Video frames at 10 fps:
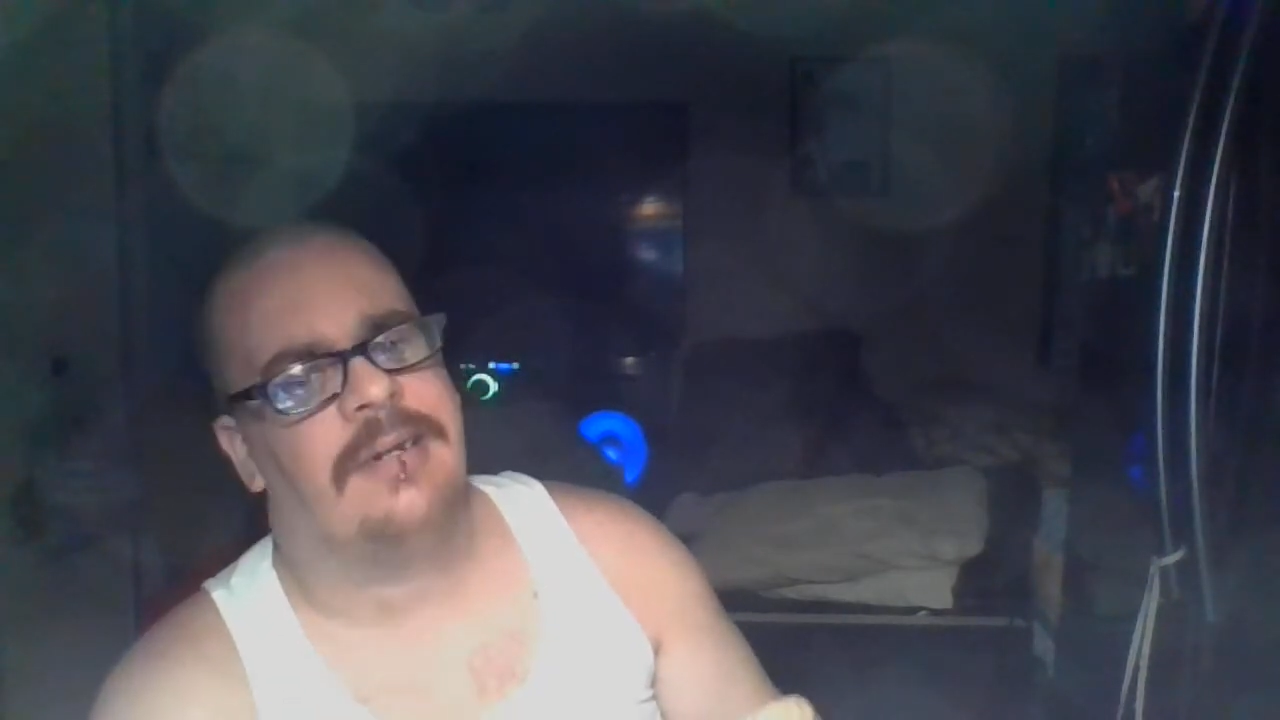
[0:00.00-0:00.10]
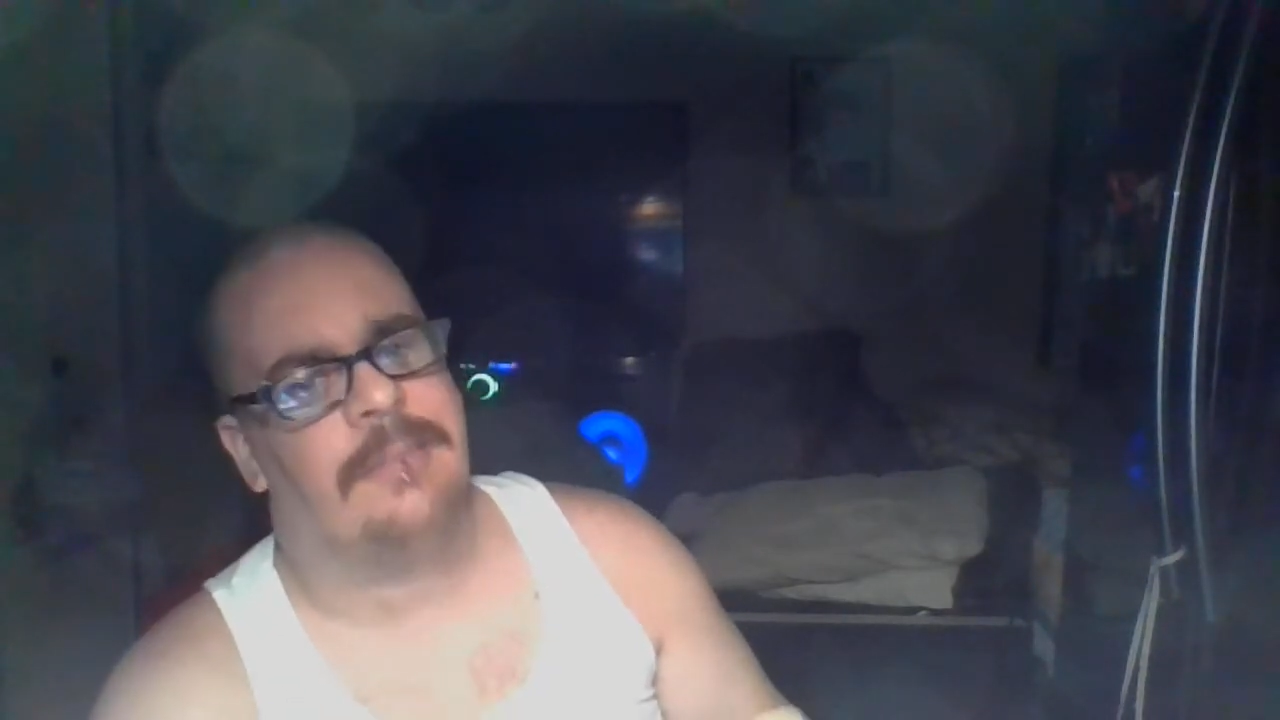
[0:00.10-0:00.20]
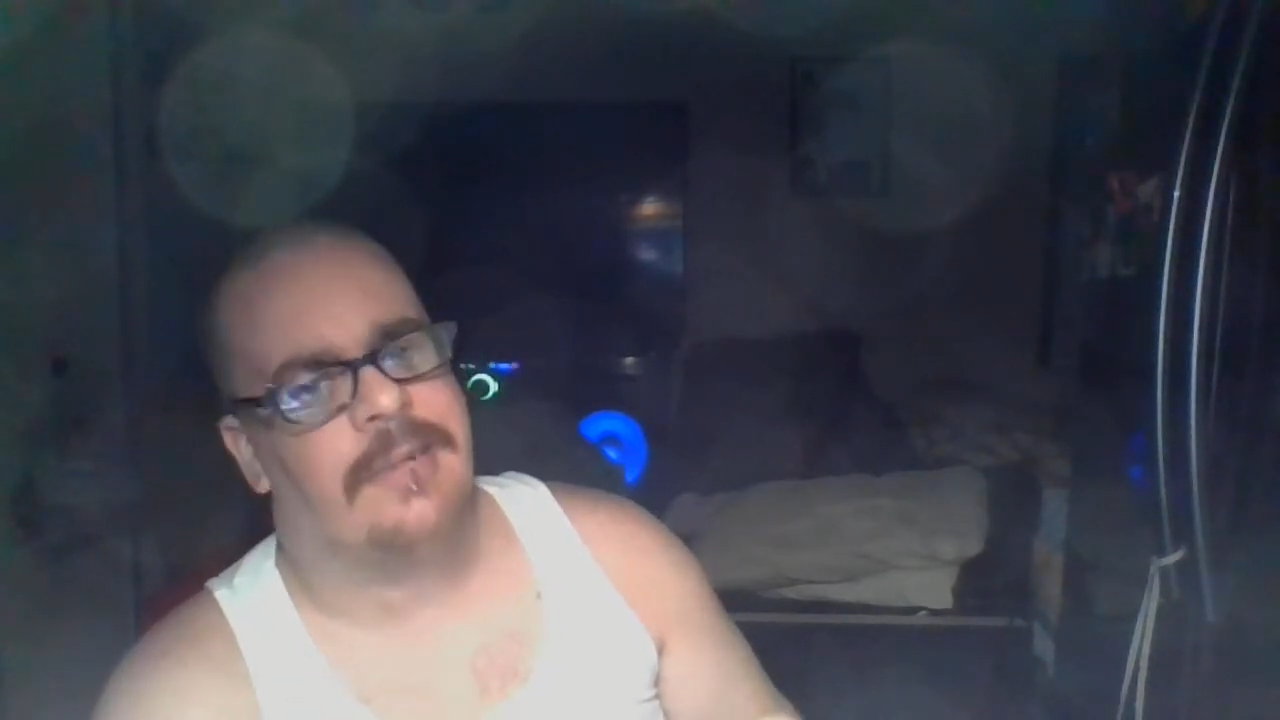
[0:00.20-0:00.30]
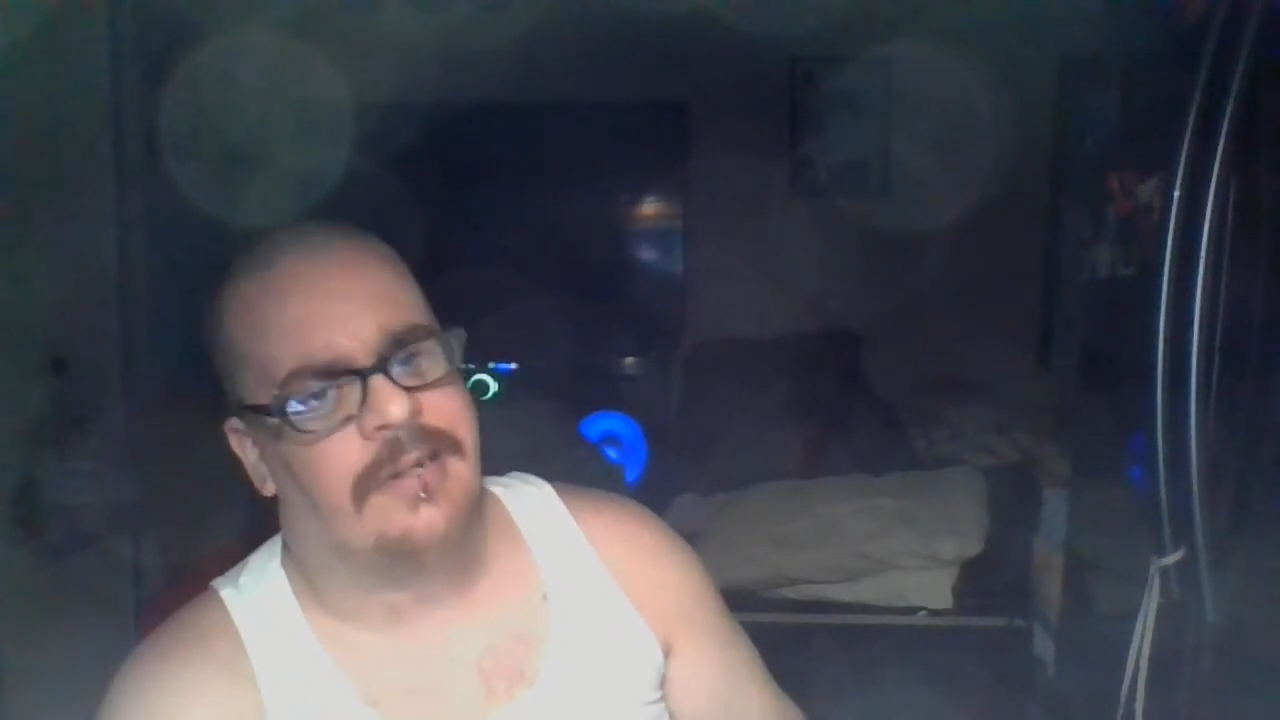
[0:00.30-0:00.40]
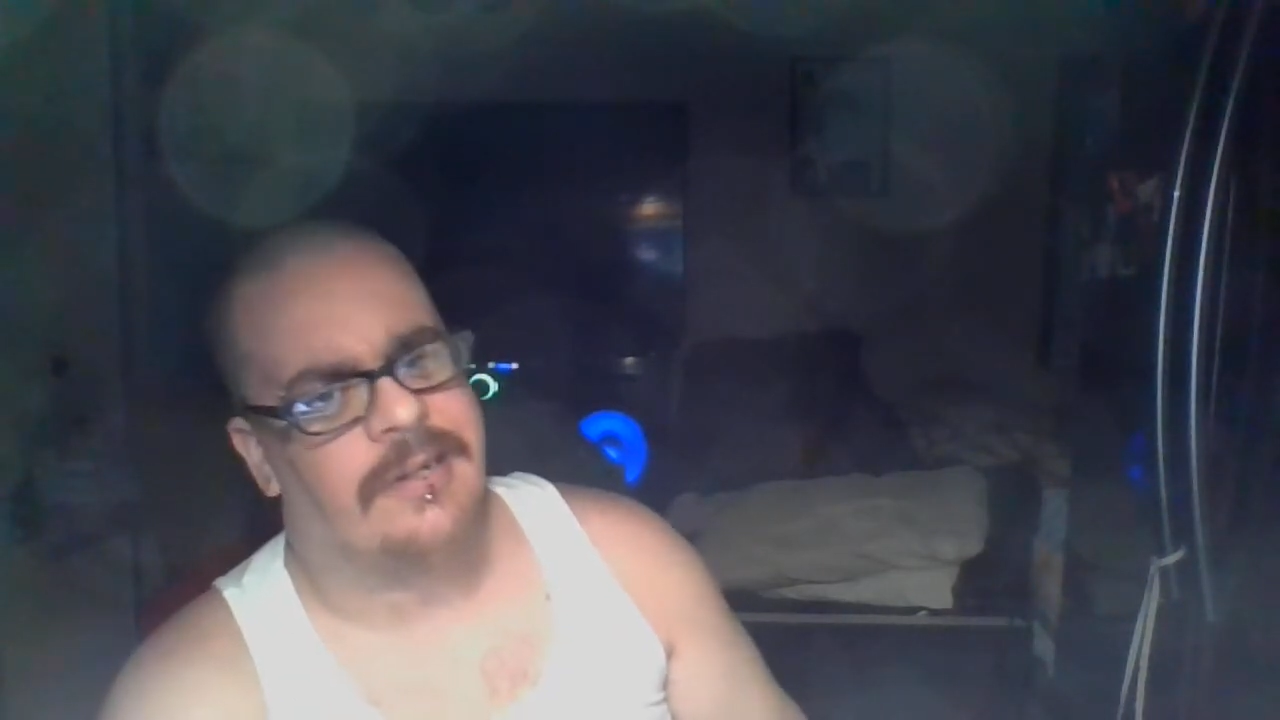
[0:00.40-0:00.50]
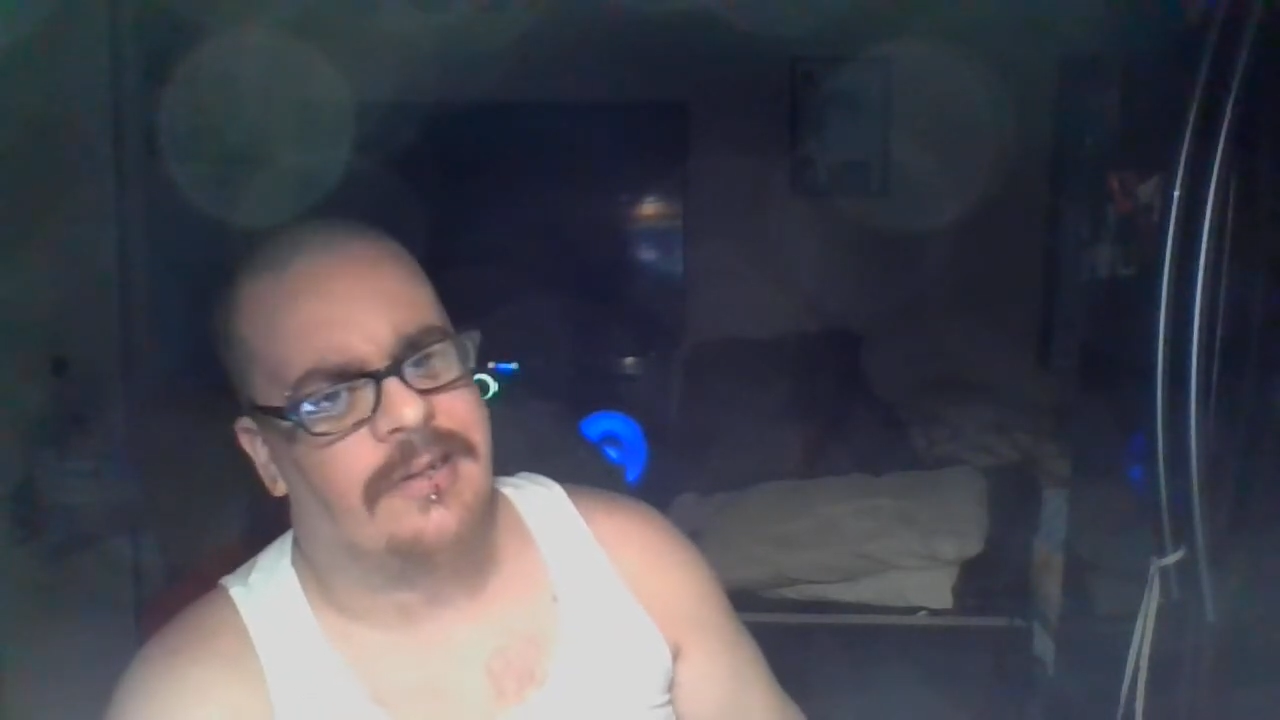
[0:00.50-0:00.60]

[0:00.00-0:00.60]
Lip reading: in the back of